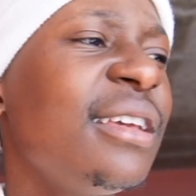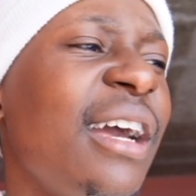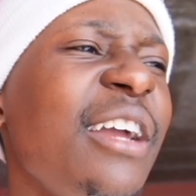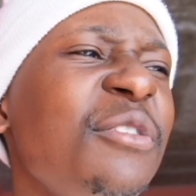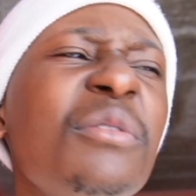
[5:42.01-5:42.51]

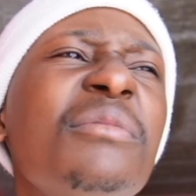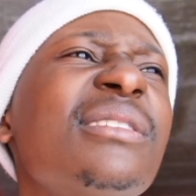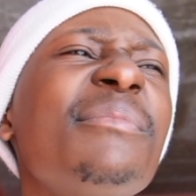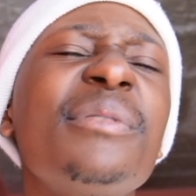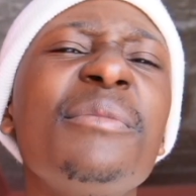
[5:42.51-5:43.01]
I know
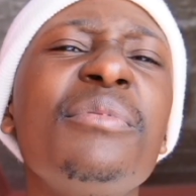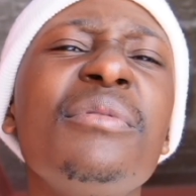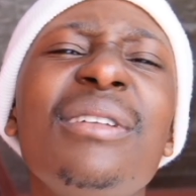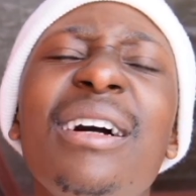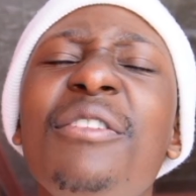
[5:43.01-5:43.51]
some
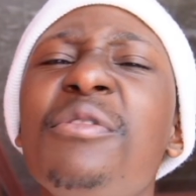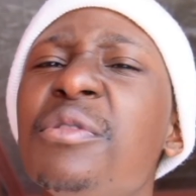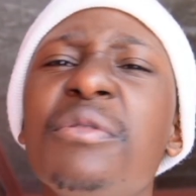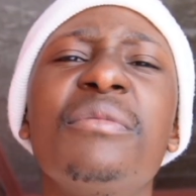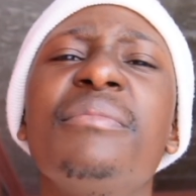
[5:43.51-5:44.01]
people, I don't
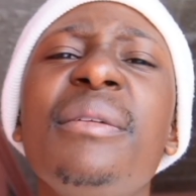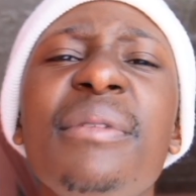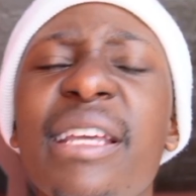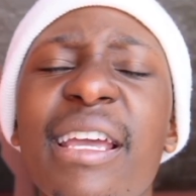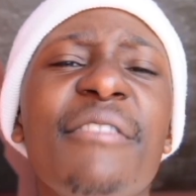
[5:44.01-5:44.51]
know, maybe
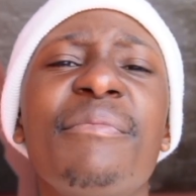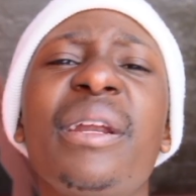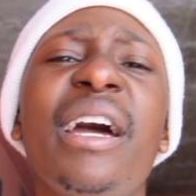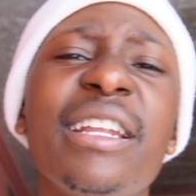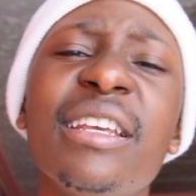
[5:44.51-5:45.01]
they have
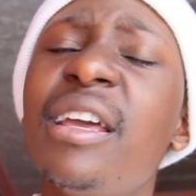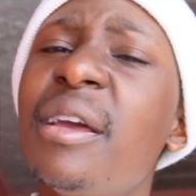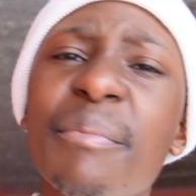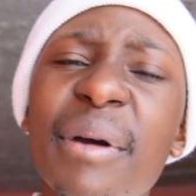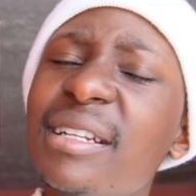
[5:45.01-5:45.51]
pride,
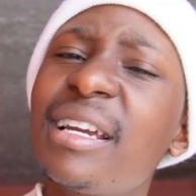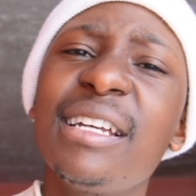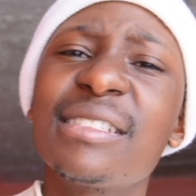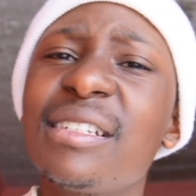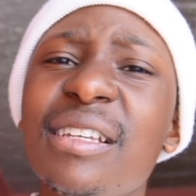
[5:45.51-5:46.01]
but
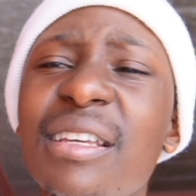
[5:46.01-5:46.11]
guys,